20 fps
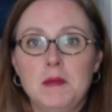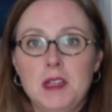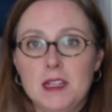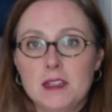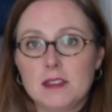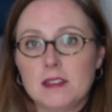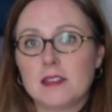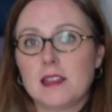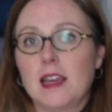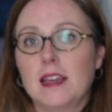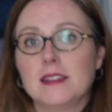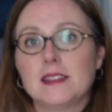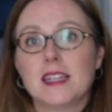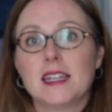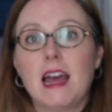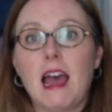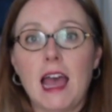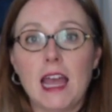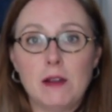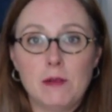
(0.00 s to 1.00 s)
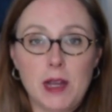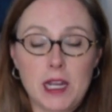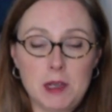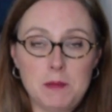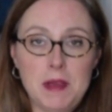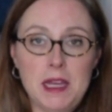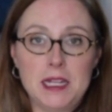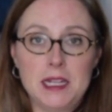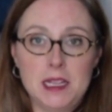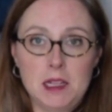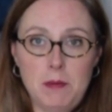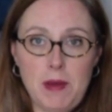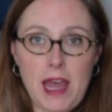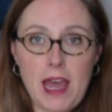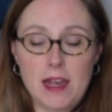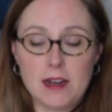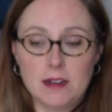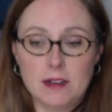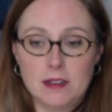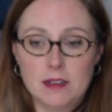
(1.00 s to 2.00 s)
needle size that I recommend in the
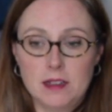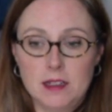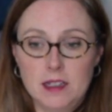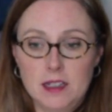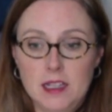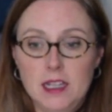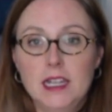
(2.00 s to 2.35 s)
pattern.